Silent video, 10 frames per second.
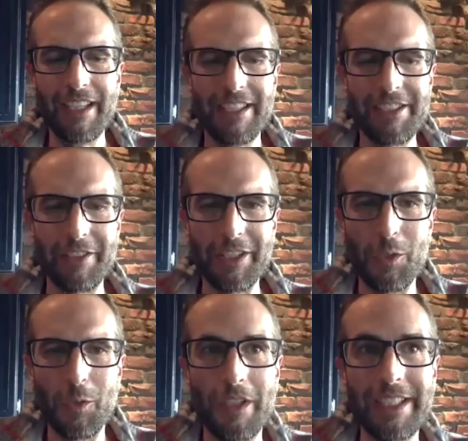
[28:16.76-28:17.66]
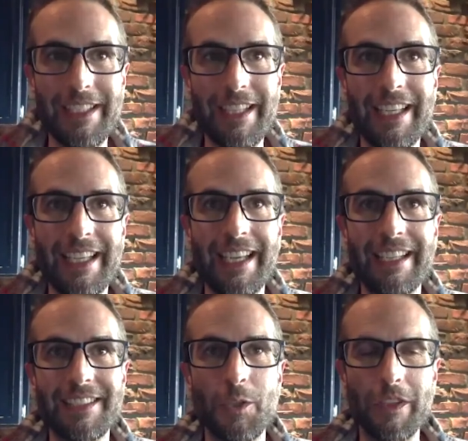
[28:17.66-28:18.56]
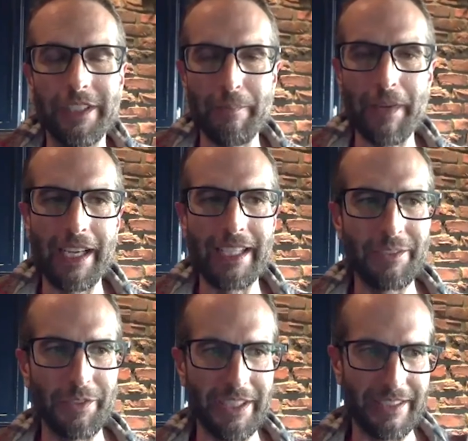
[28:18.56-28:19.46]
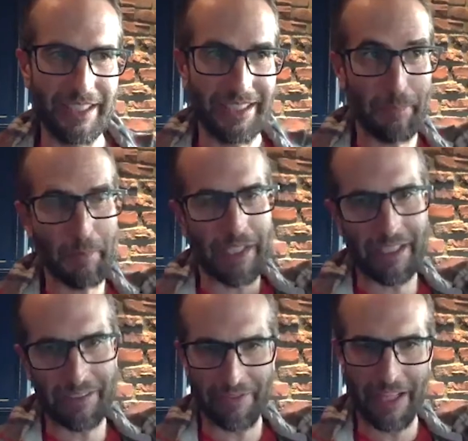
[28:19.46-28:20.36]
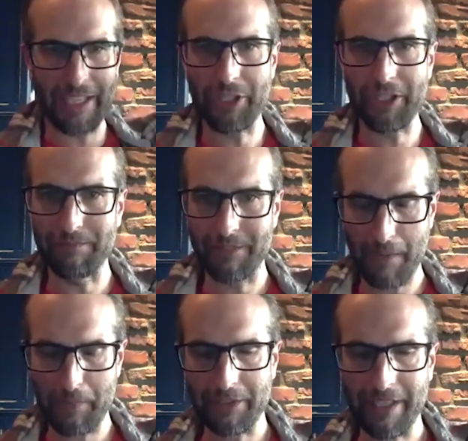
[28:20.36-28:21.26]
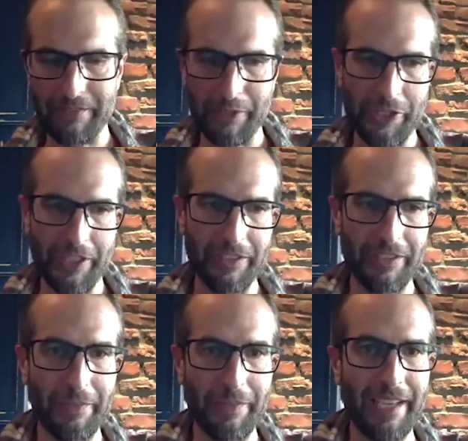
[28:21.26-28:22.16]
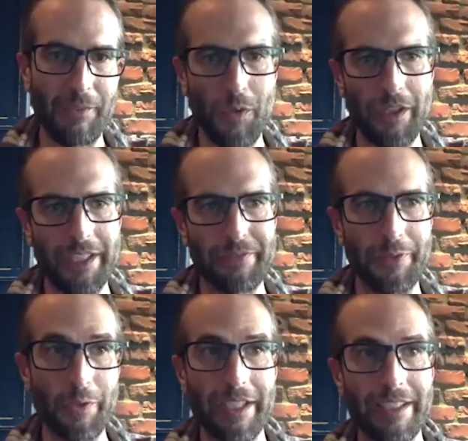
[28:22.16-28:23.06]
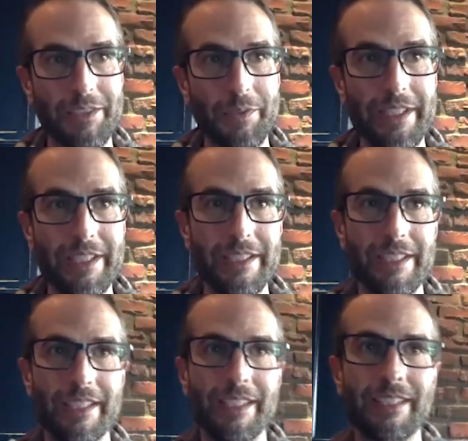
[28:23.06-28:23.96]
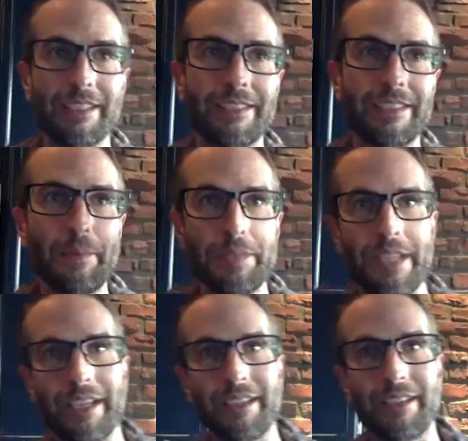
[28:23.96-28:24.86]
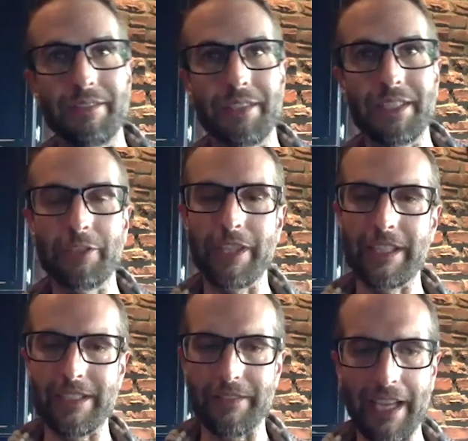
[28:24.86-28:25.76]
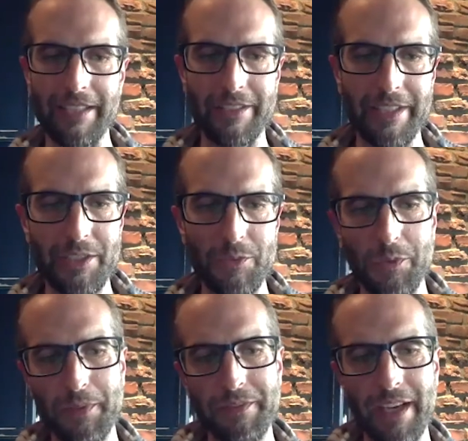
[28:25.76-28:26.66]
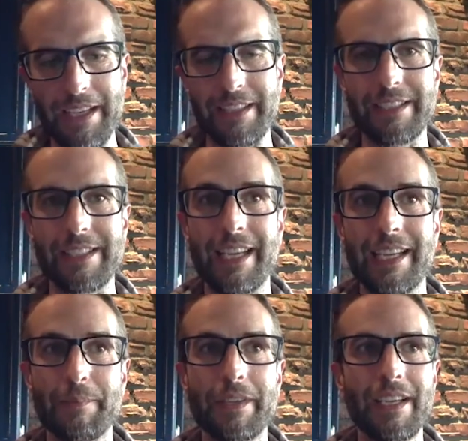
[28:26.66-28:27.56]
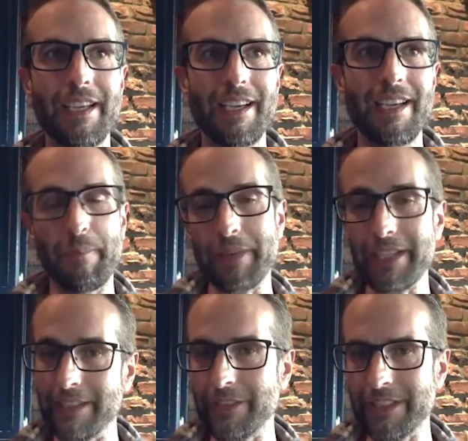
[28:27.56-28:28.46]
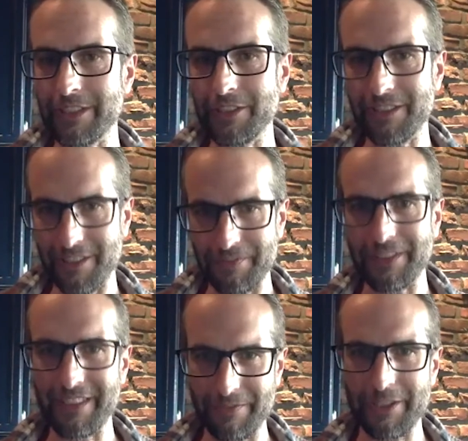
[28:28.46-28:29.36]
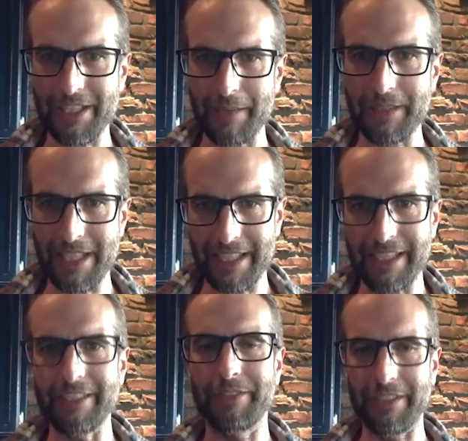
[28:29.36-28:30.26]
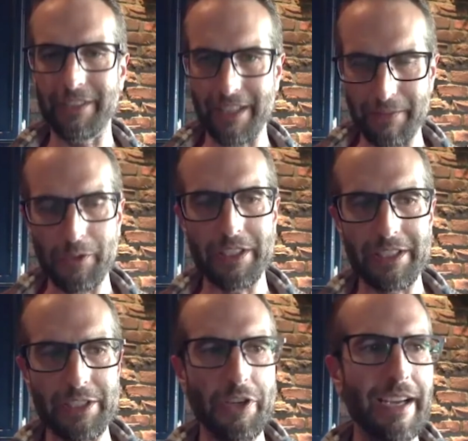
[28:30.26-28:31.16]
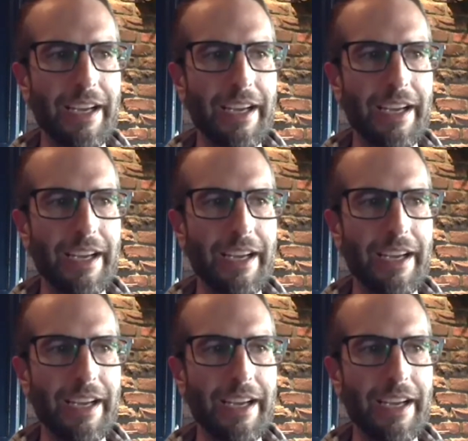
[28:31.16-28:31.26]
So the Qualia line has Qualia Mind, which is like the premier flagship, top of the line mm-hmm. version. Then we have Qualia Focus, which is a subset of ingredients of that. So this will provide the same immediate results. You'll feel it the mm-hmm. first time you take it. You'll feel that focus and drive.